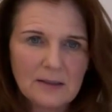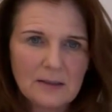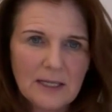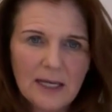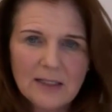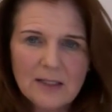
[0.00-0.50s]
You
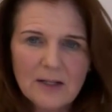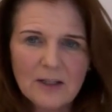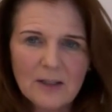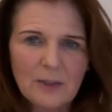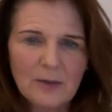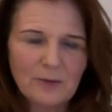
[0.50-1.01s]
can't talk
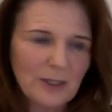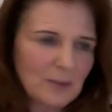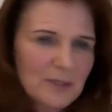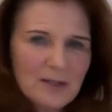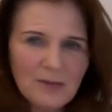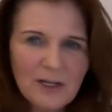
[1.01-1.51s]
about freedom
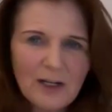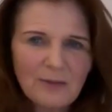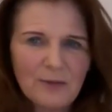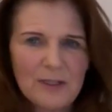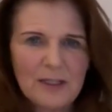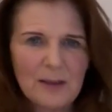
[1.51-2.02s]
because they haven't got
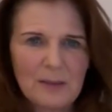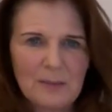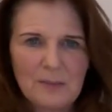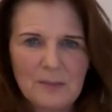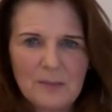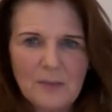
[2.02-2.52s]

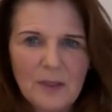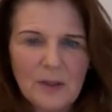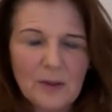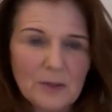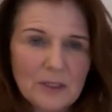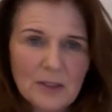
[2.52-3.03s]
freedom,
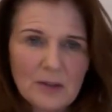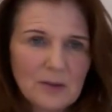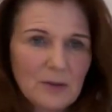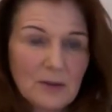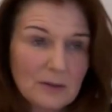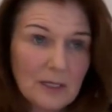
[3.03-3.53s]

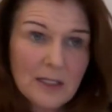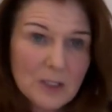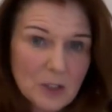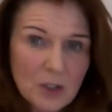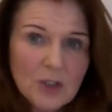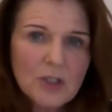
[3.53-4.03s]
so
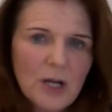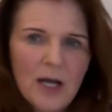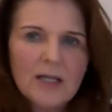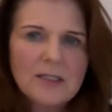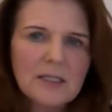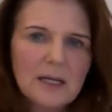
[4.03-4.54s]
that's just
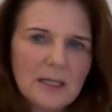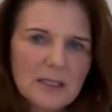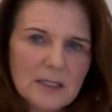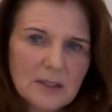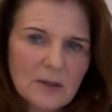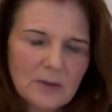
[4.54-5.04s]

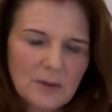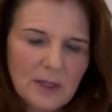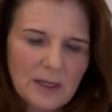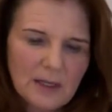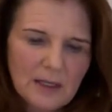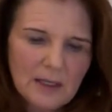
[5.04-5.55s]
context. So
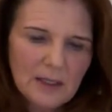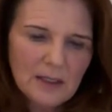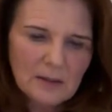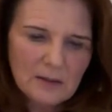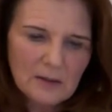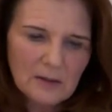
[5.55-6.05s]

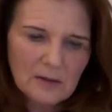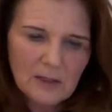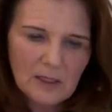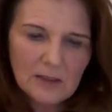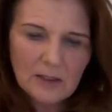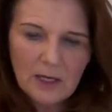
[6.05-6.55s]

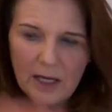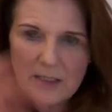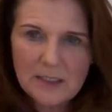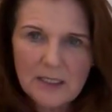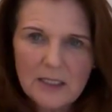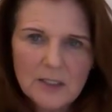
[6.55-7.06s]
in
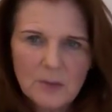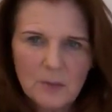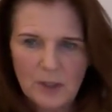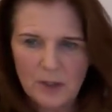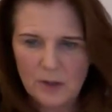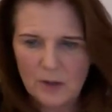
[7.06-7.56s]
context
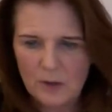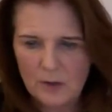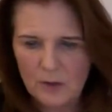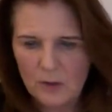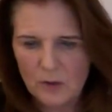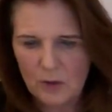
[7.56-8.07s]
where
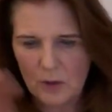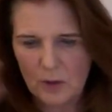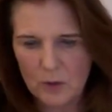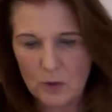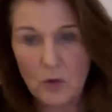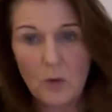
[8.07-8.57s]

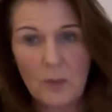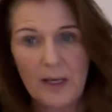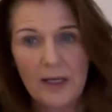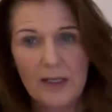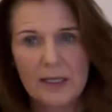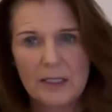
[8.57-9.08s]
control by
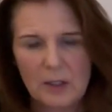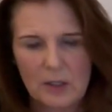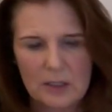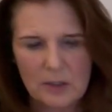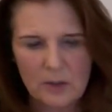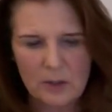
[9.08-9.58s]
an
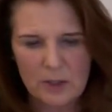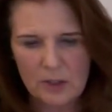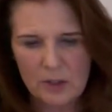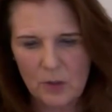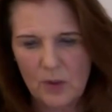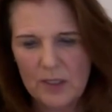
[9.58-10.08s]
external source is
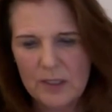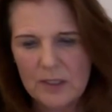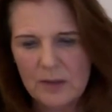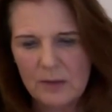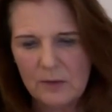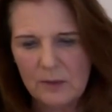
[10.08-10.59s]

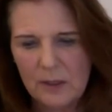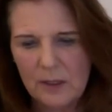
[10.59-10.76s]
coercive,